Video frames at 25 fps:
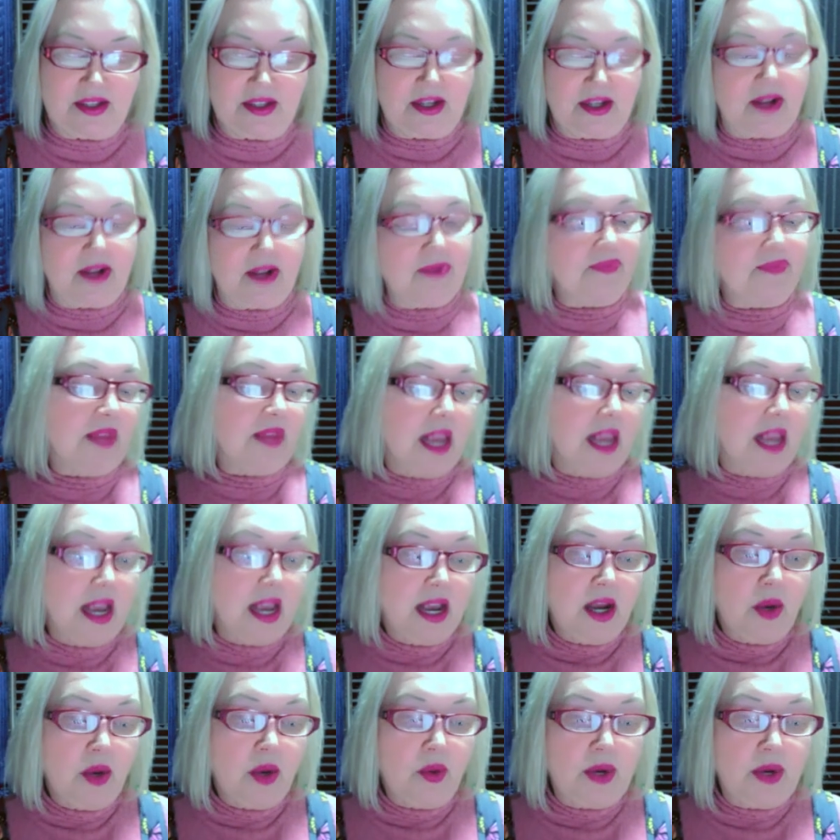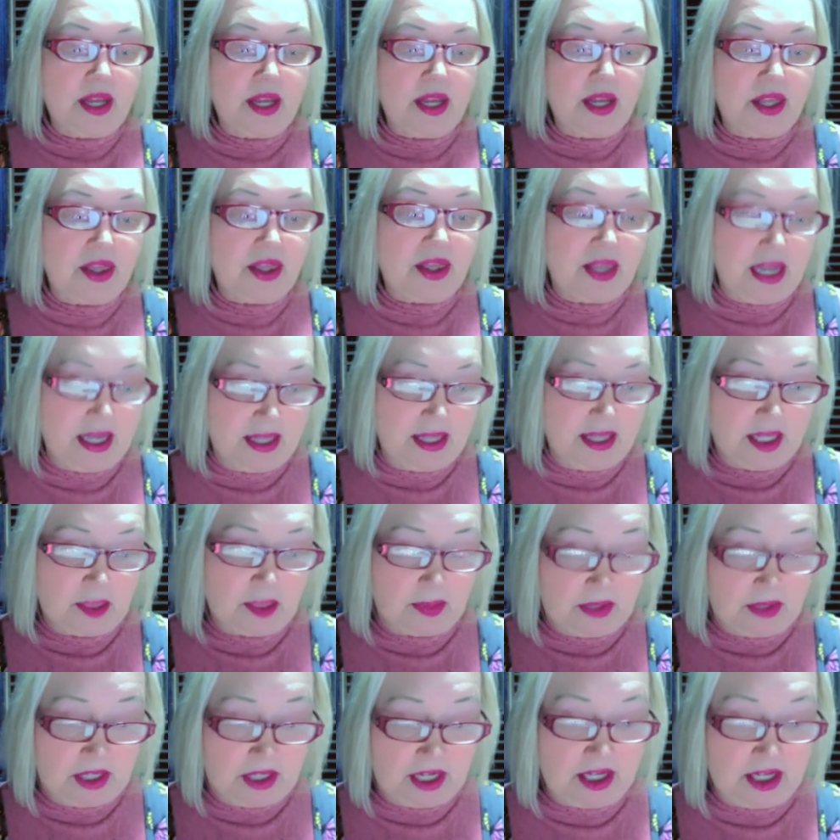so in this
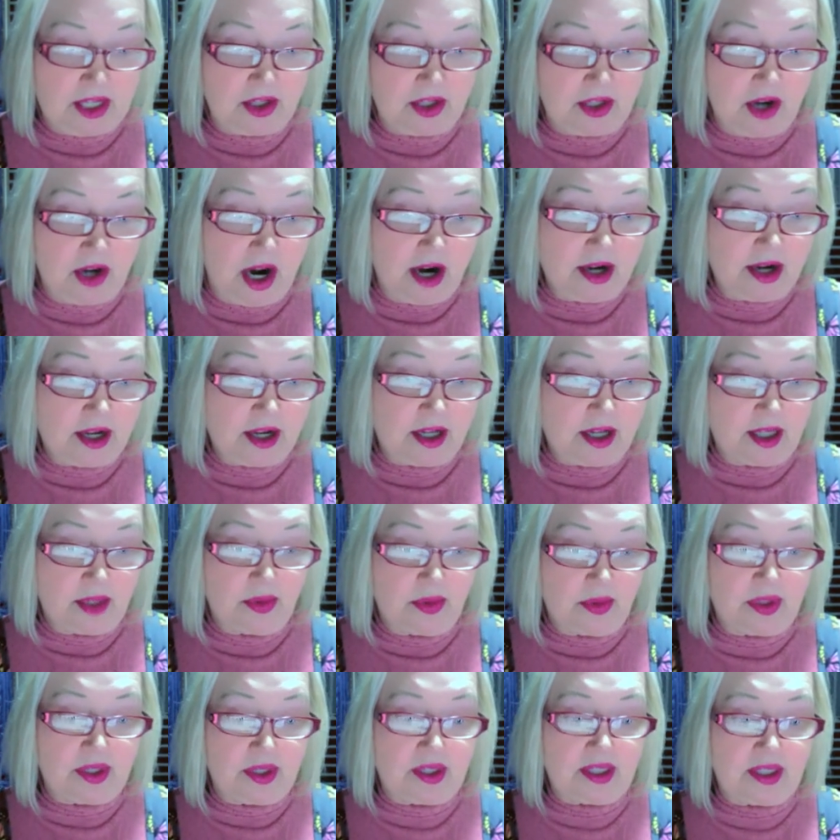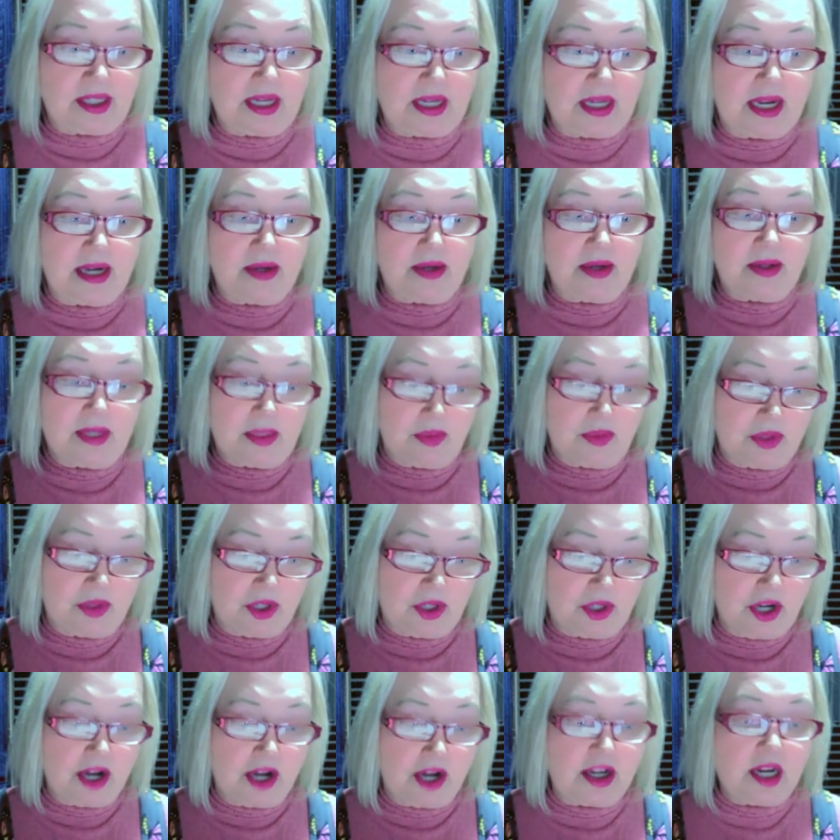particular article, we're
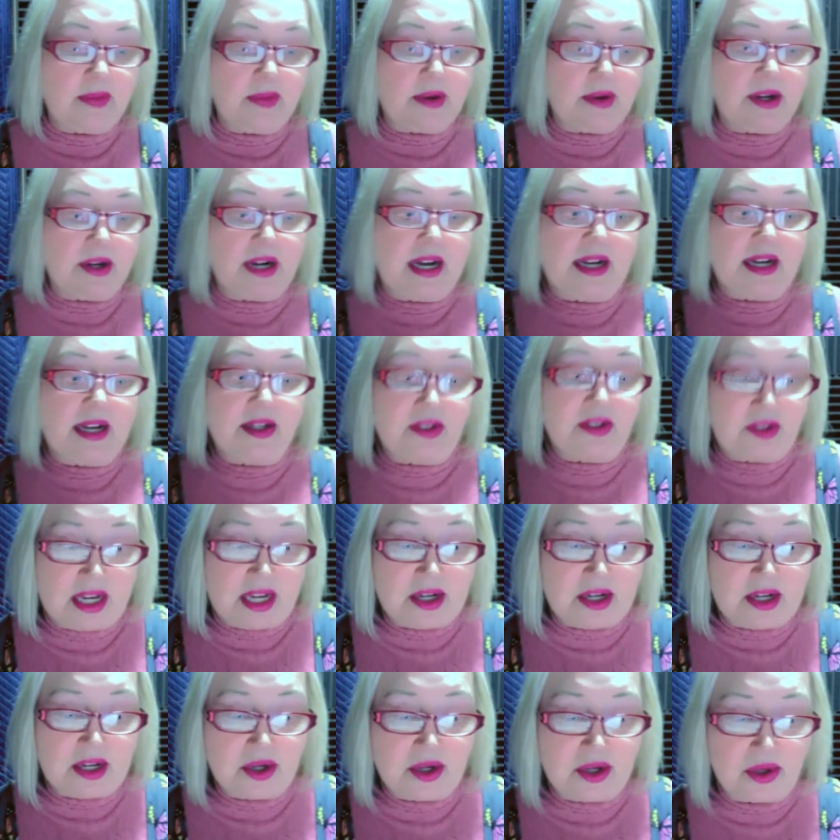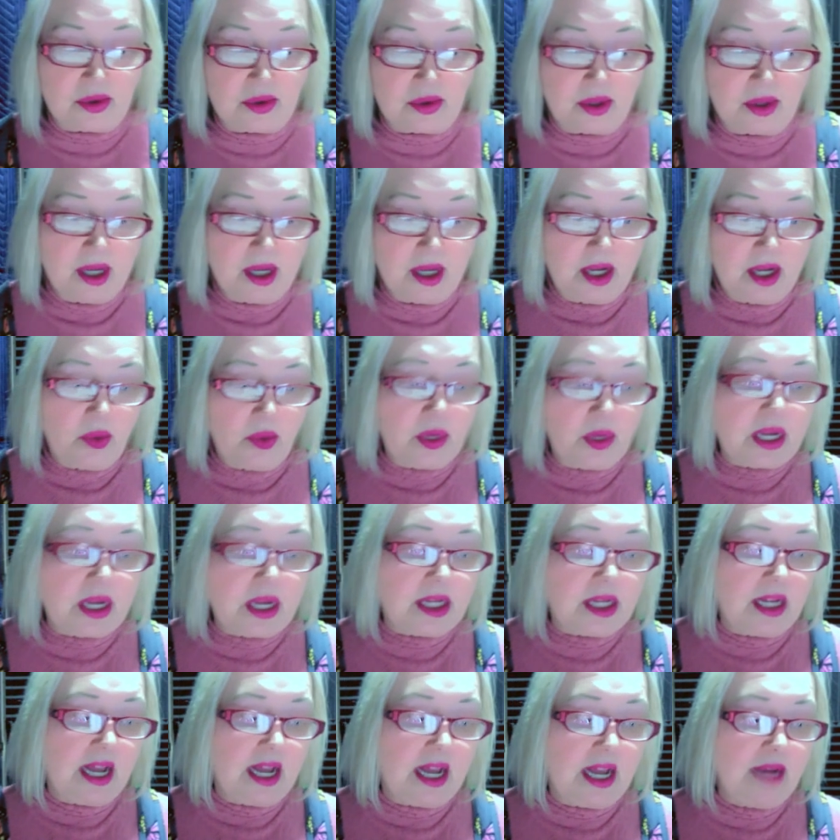talking about Hazinu. We
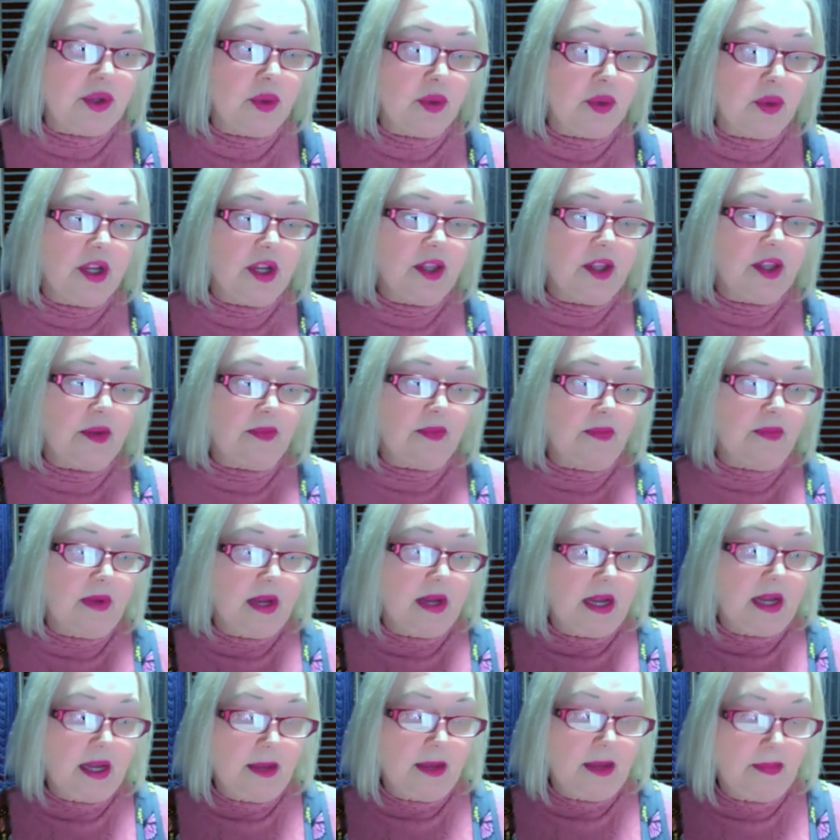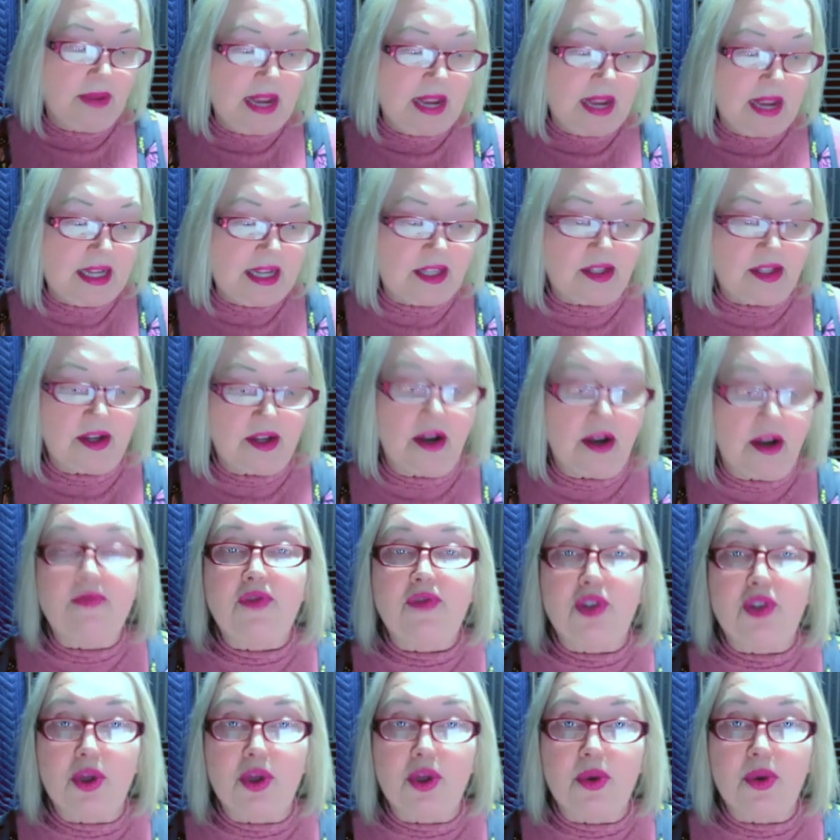climbed to one of the peaks of
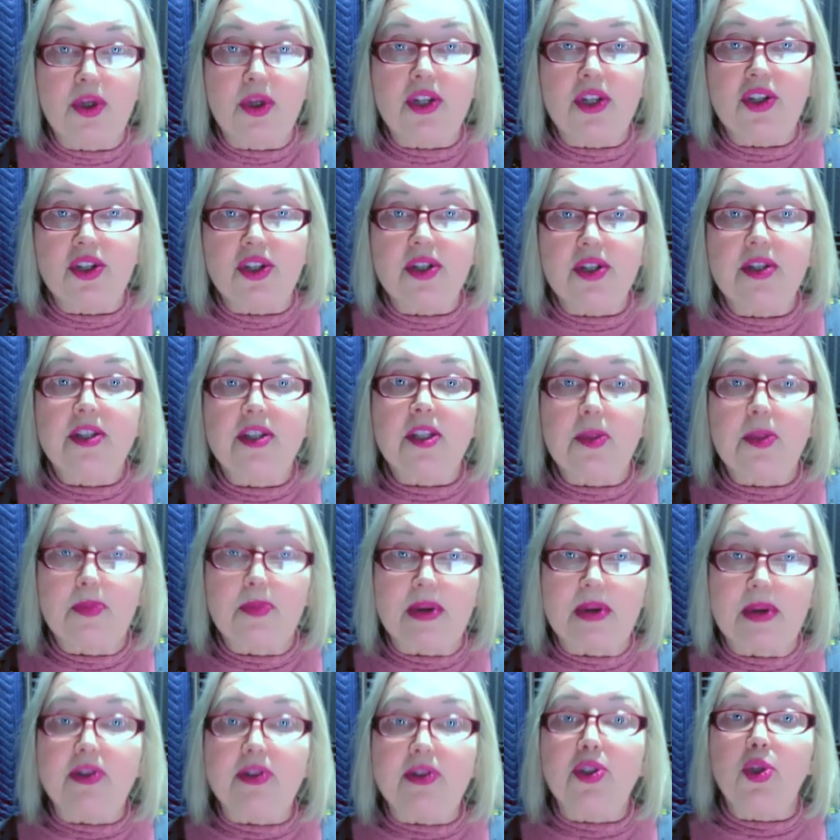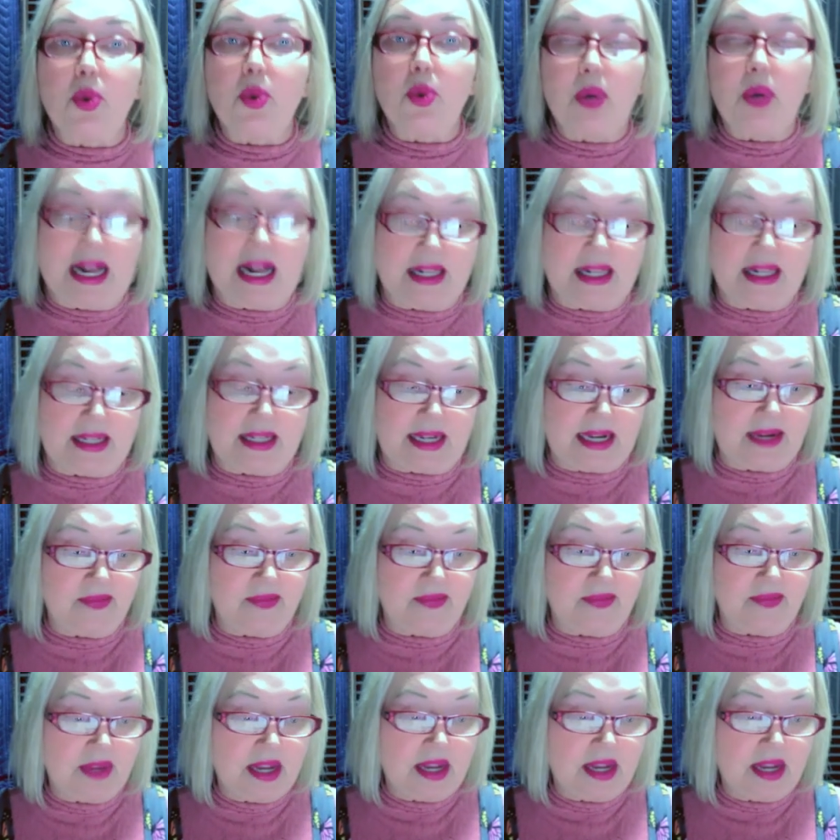Jewish spirituality.